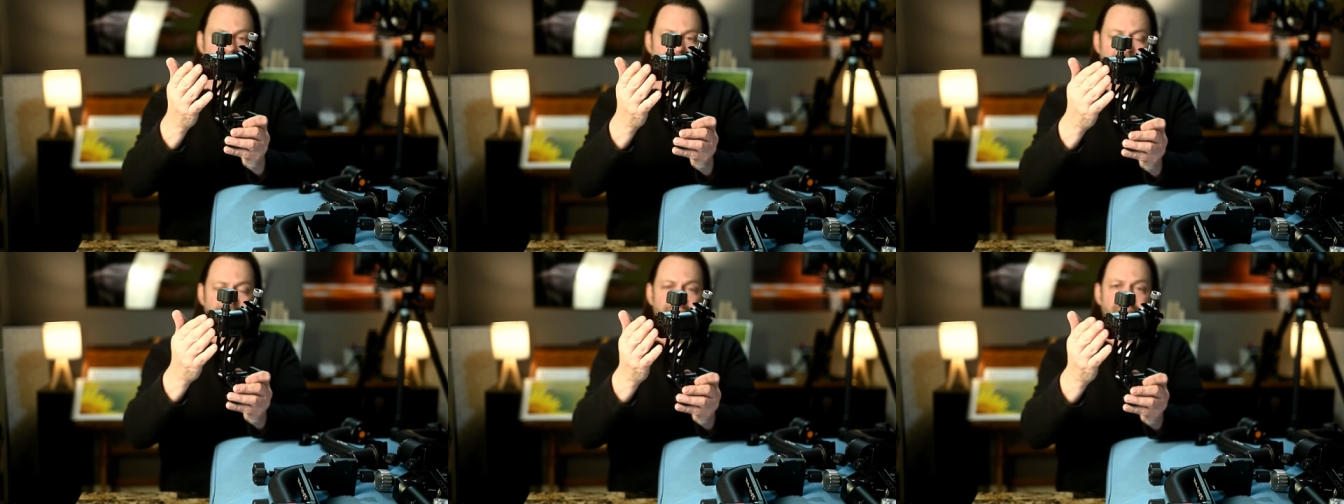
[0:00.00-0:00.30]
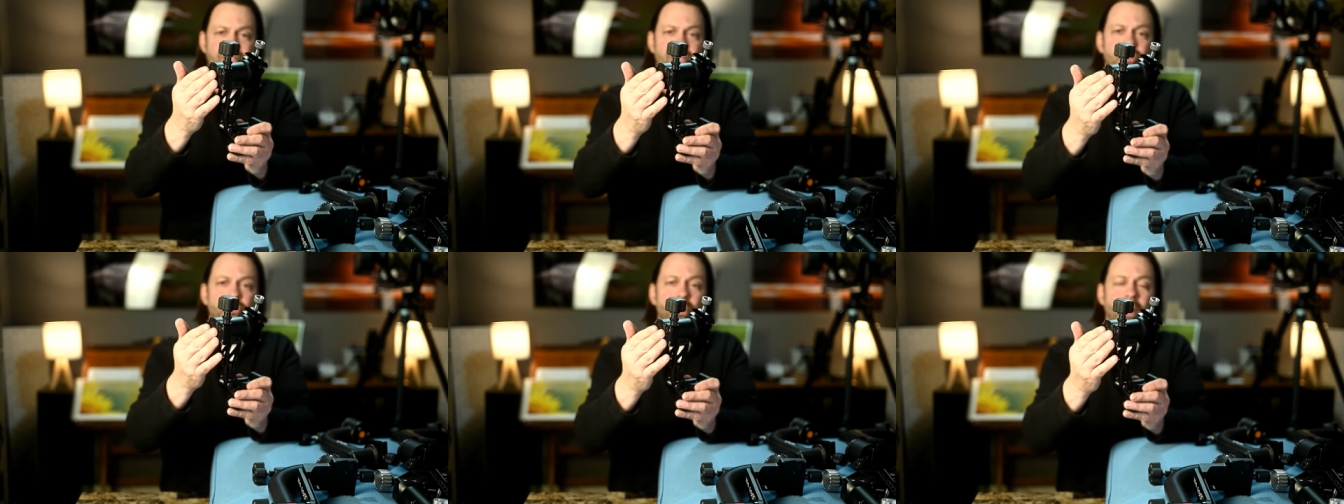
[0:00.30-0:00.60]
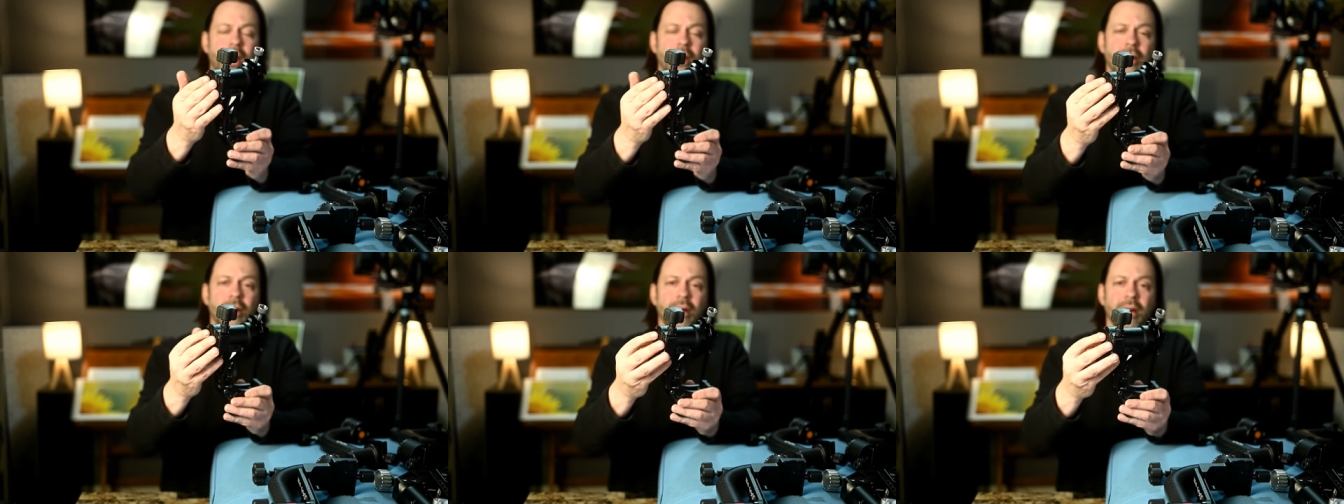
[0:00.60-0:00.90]
this is
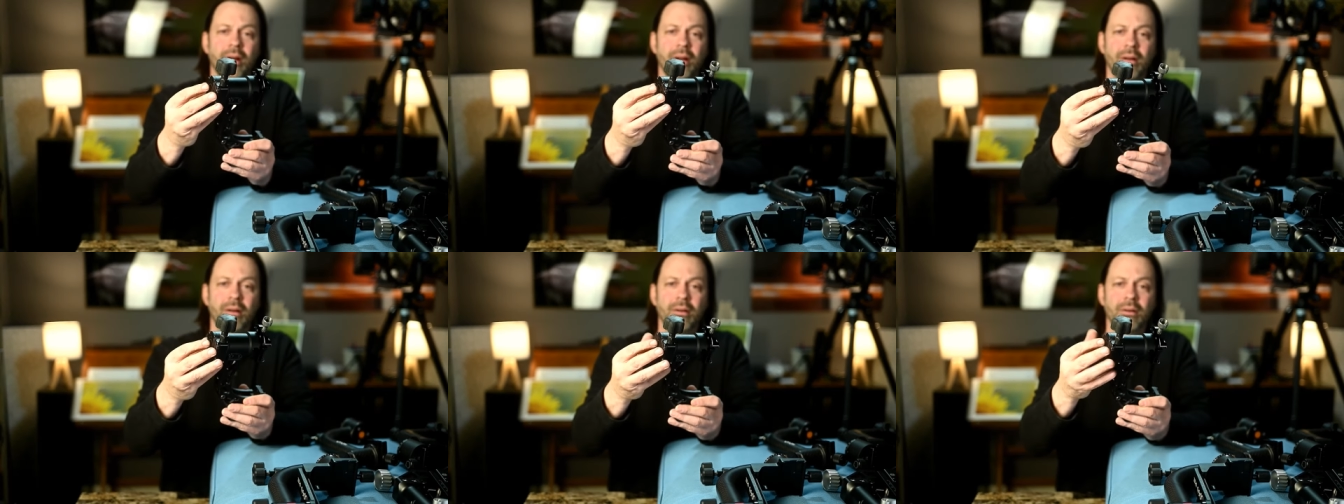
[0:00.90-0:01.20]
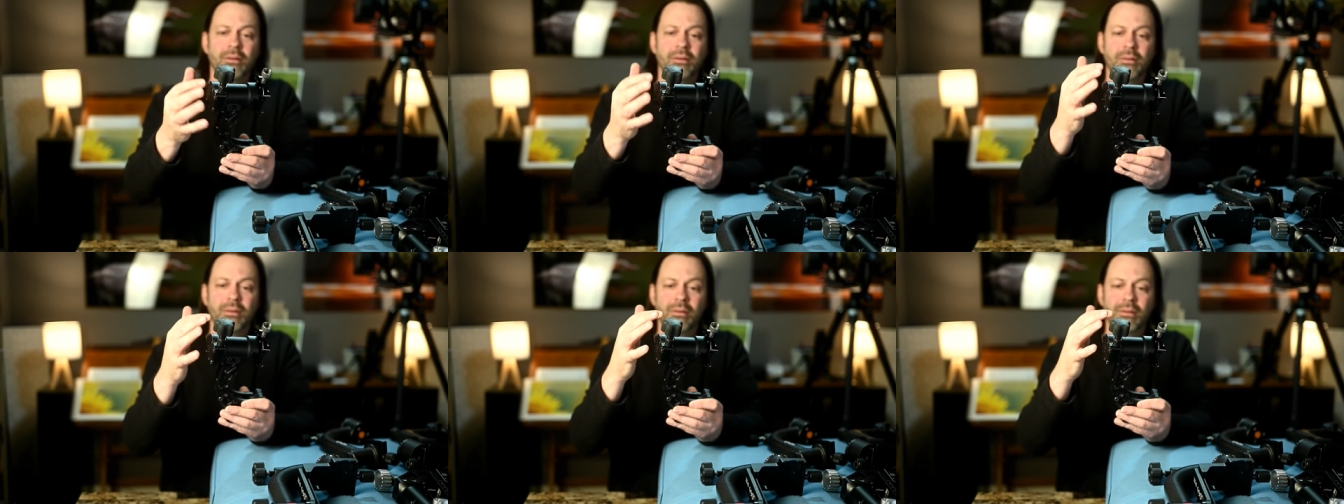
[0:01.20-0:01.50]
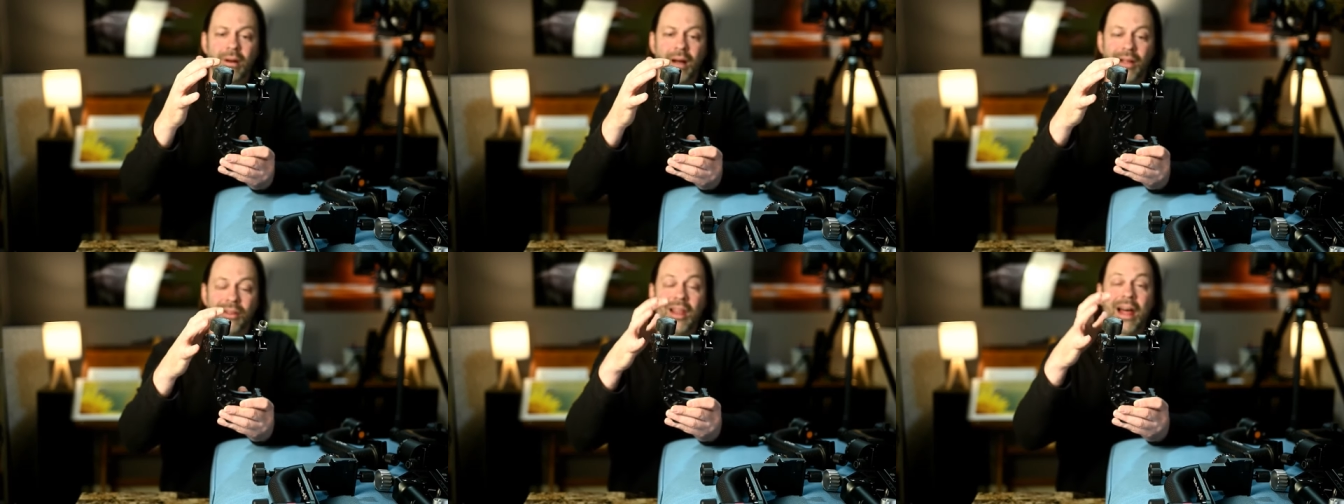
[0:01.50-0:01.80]
where
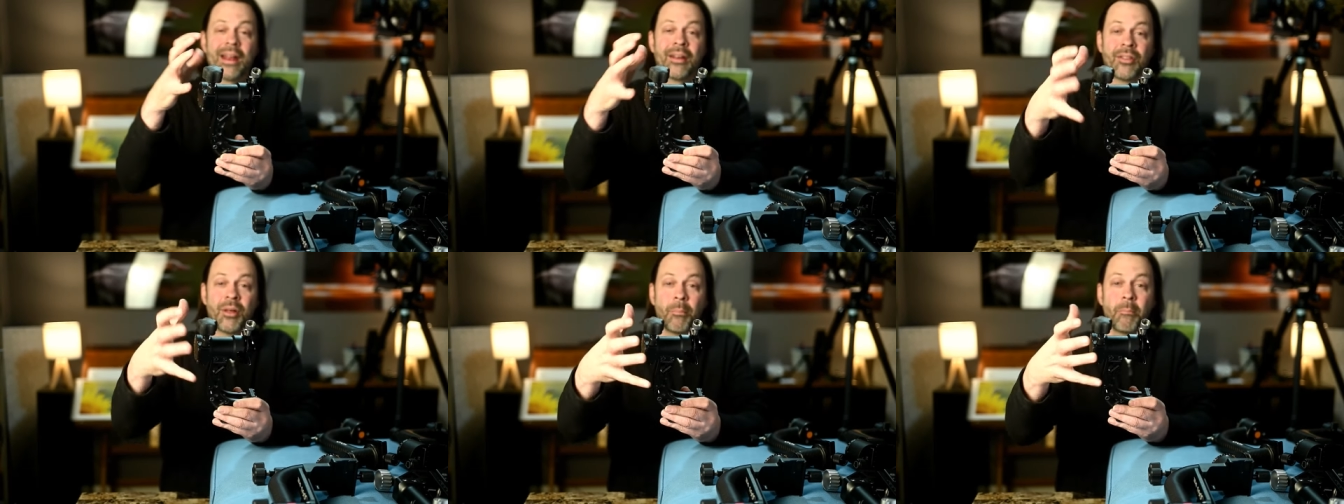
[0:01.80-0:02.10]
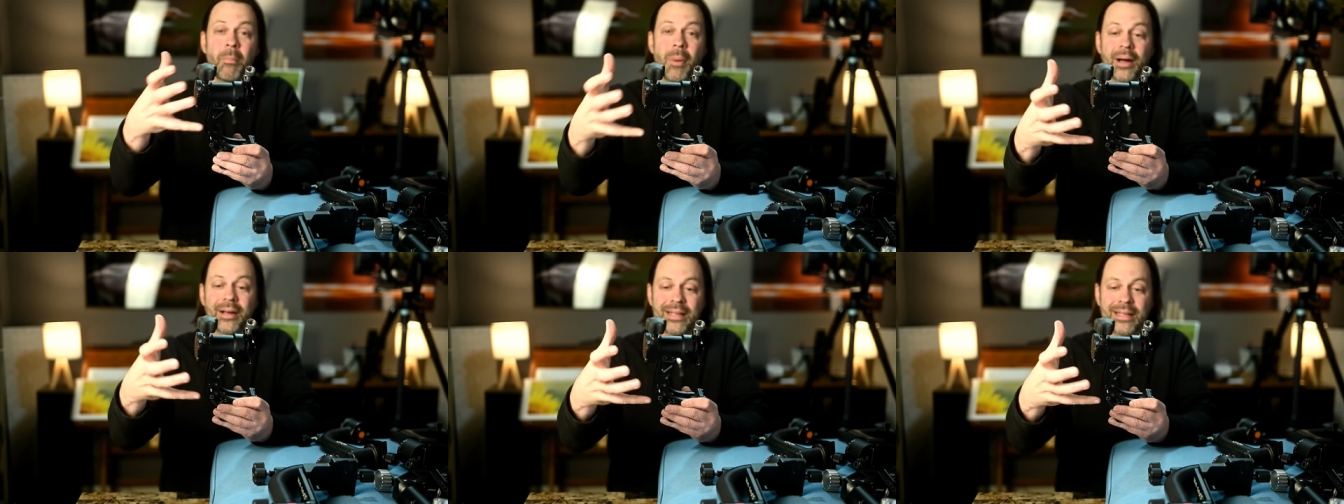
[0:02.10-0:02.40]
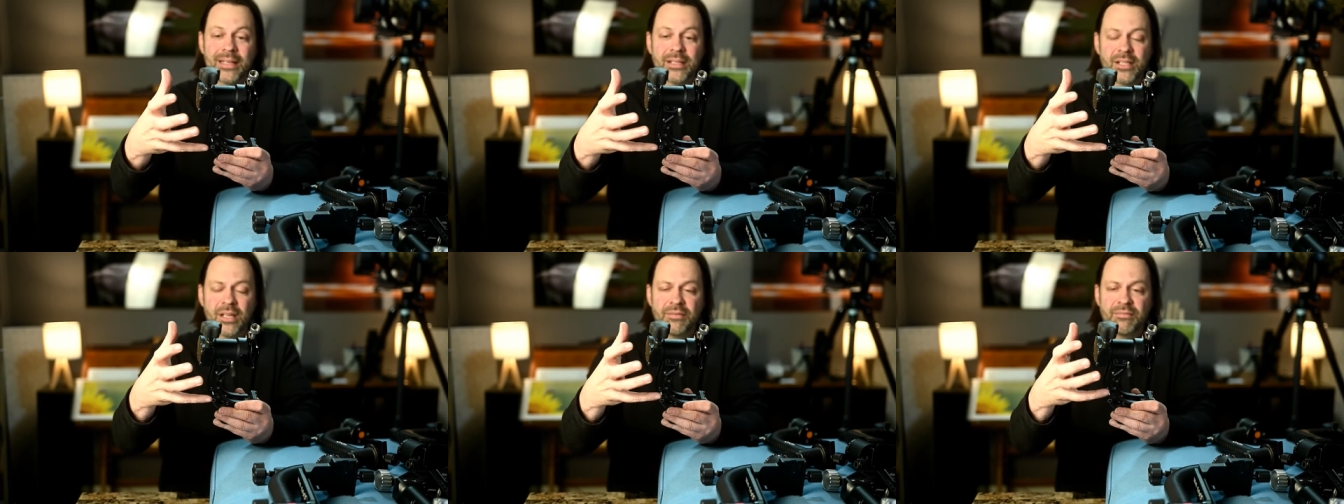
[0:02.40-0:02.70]
a lot of the money
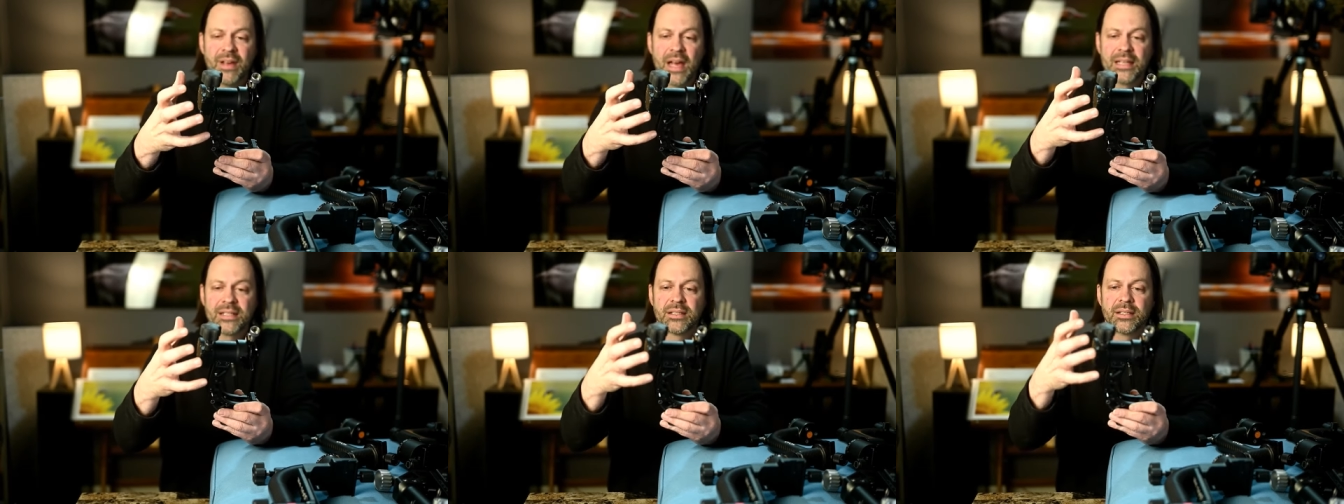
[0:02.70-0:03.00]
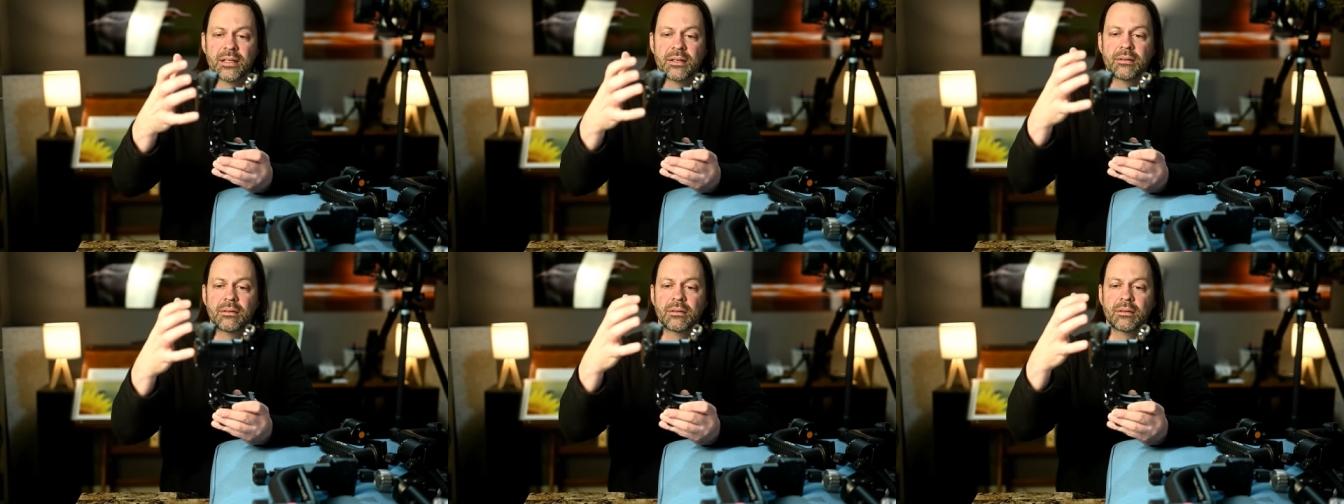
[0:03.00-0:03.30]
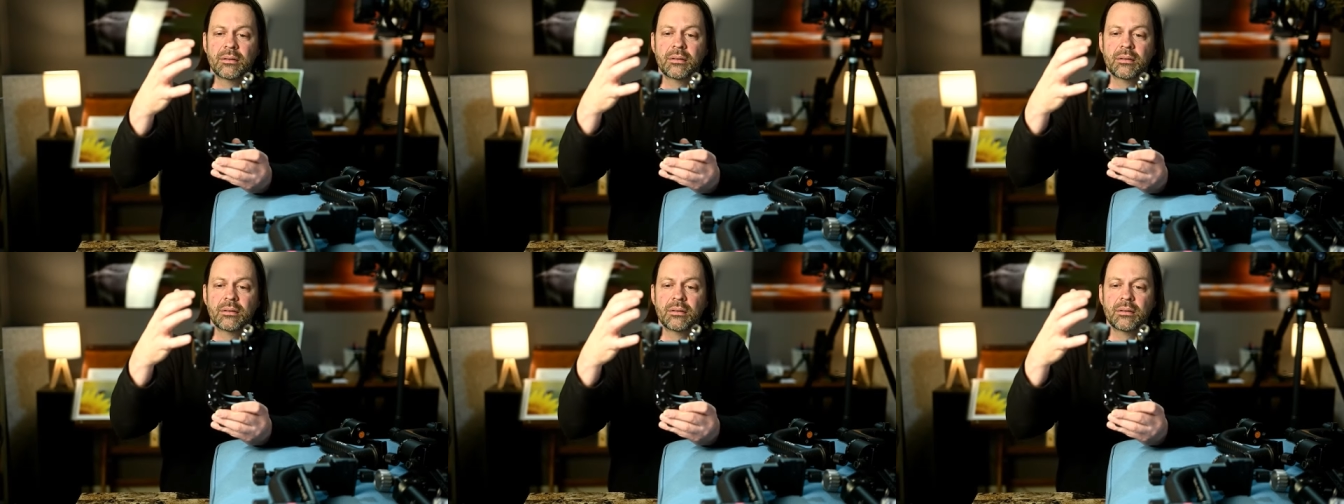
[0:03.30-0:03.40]
is invested.